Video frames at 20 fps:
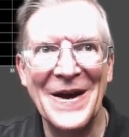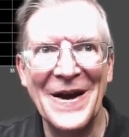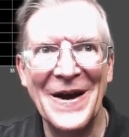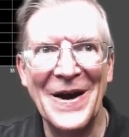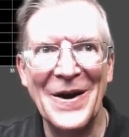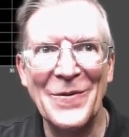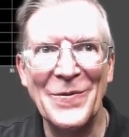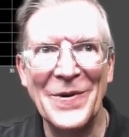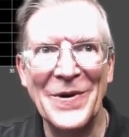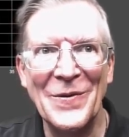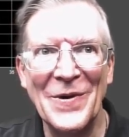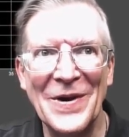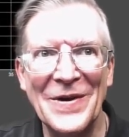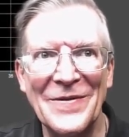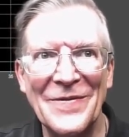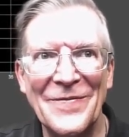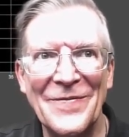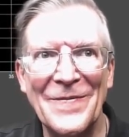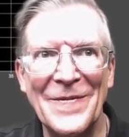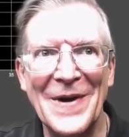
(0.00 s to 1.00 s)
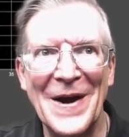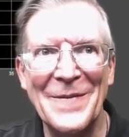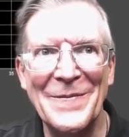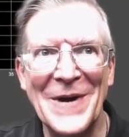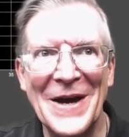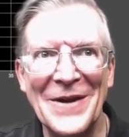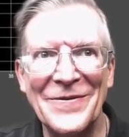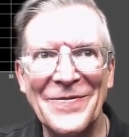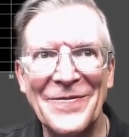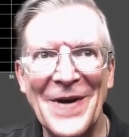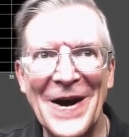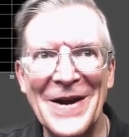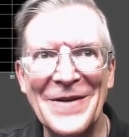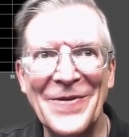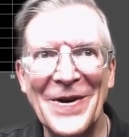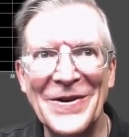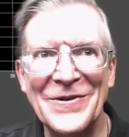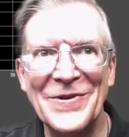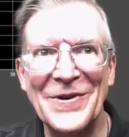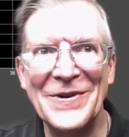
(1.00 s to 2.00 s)
we were at about
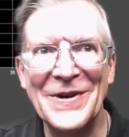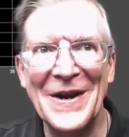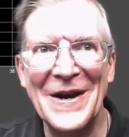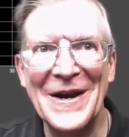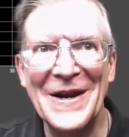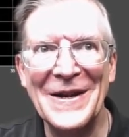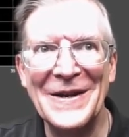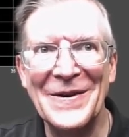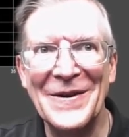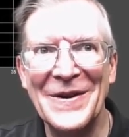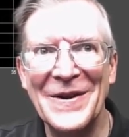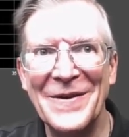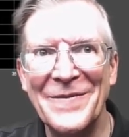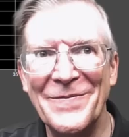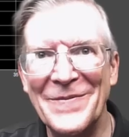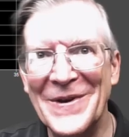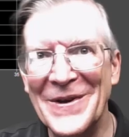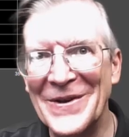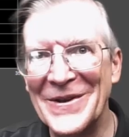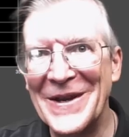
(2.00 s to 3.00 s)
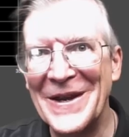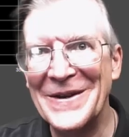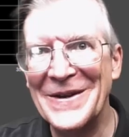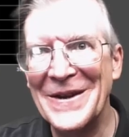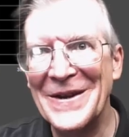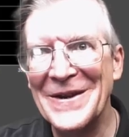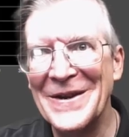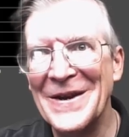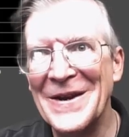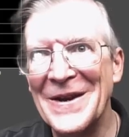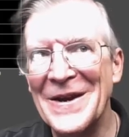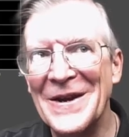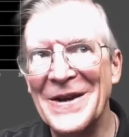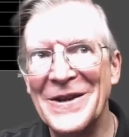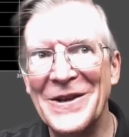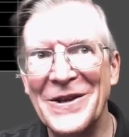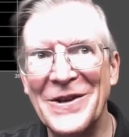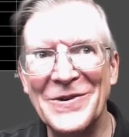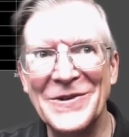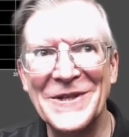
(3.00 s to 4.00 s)
509 million
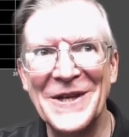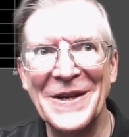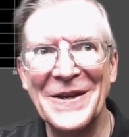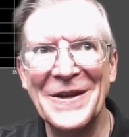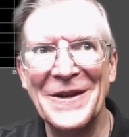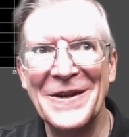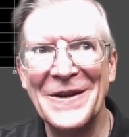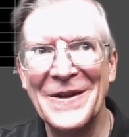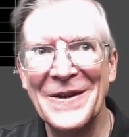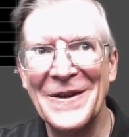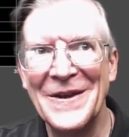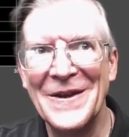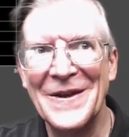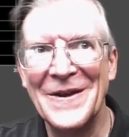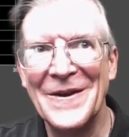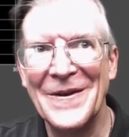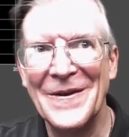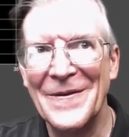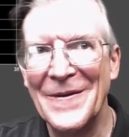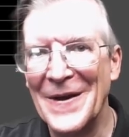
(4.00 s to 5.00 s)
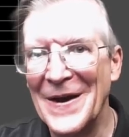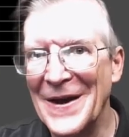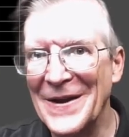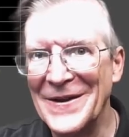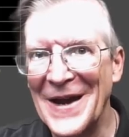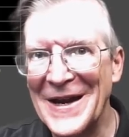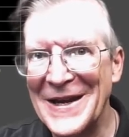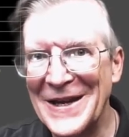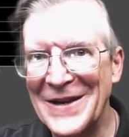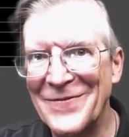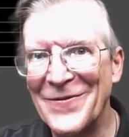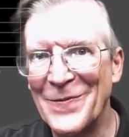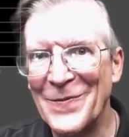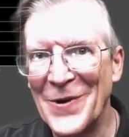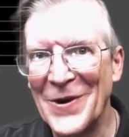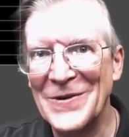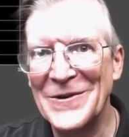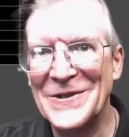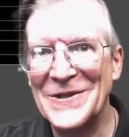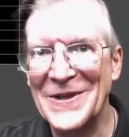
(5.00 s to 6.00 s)
using a naive
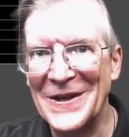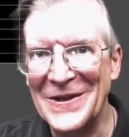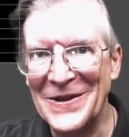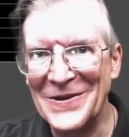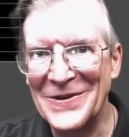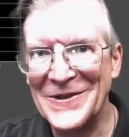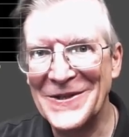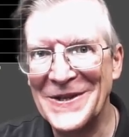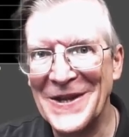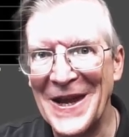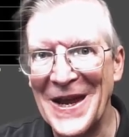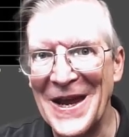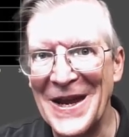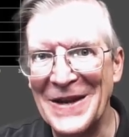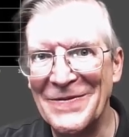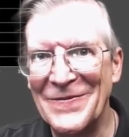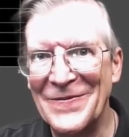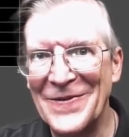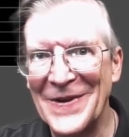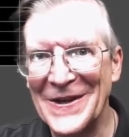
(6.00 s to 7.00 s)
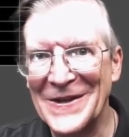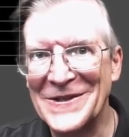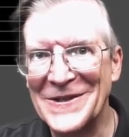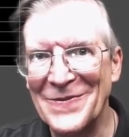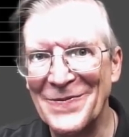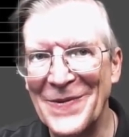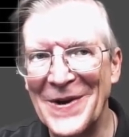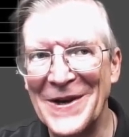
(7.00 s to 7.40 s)
approach that used a fixed